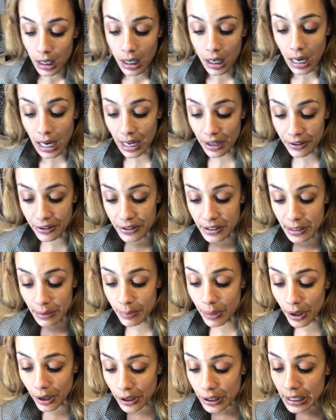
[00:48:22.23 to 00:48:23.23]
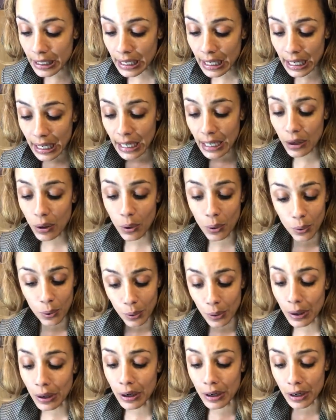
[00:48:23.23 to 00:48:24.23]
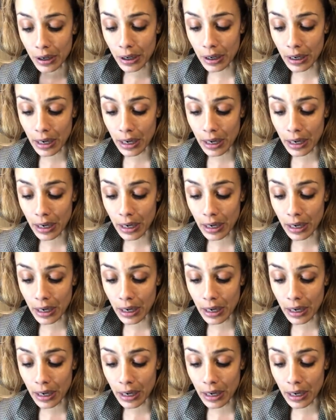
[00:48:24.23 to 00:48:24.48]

either some partying or